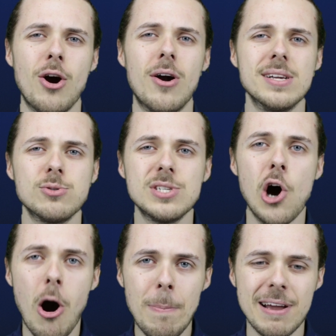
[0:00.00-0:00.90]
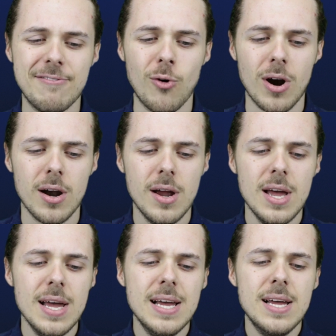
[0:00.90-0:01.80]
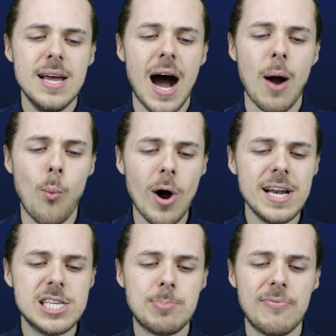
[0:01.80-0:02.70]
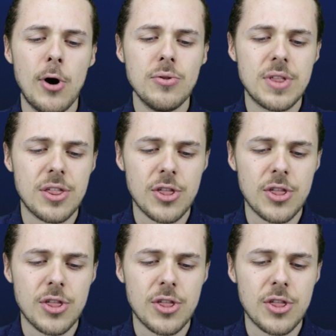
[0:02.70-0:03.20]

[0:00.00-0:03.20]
artist was hoping for. I wanted to provoke the